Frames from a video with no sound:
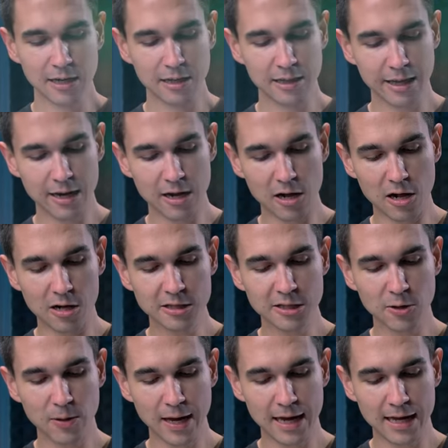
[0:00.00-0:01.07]
Then it
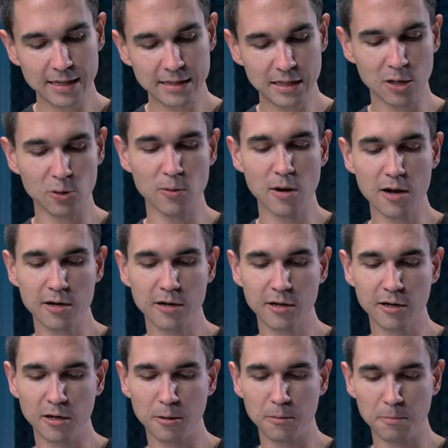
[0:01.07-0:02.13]
also has a
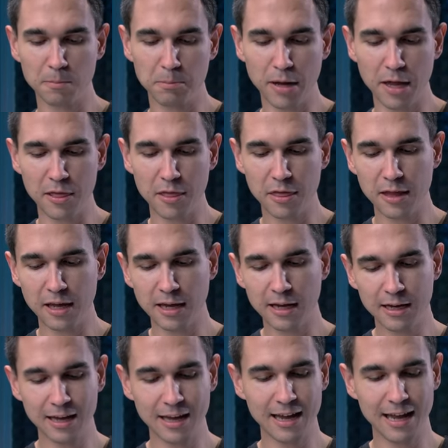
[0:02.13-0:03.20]
rocker button
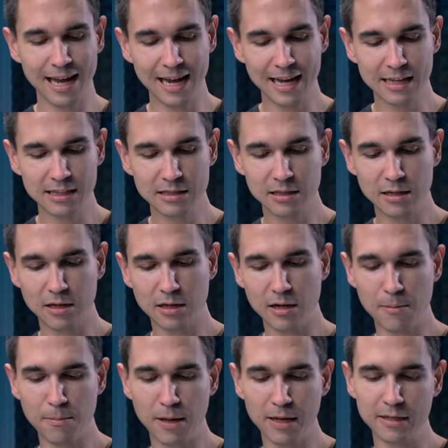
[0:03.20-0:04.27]
thing and
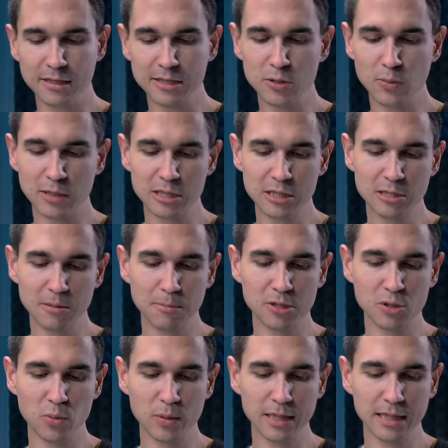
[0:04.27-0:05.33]
a button to switch
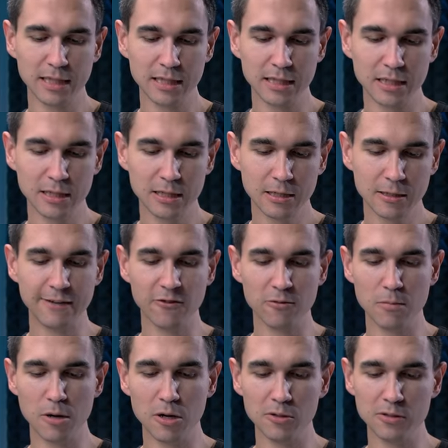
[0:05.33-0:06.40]
between
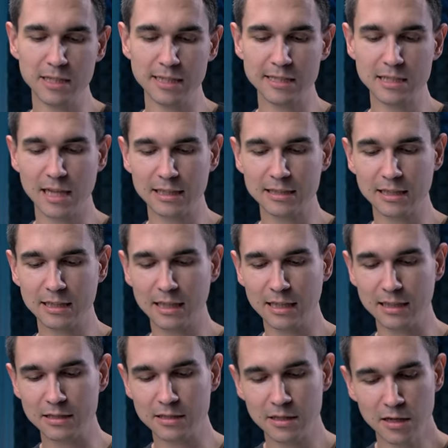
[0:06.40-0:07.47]
different modes and selecting
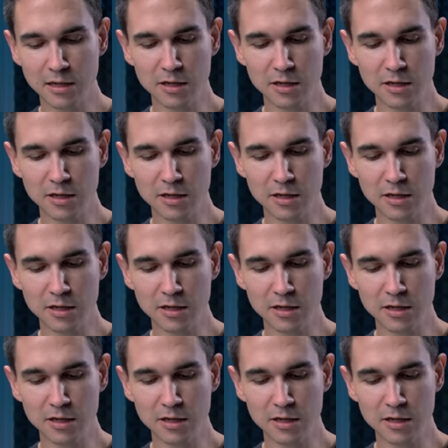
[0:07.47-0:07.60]
things.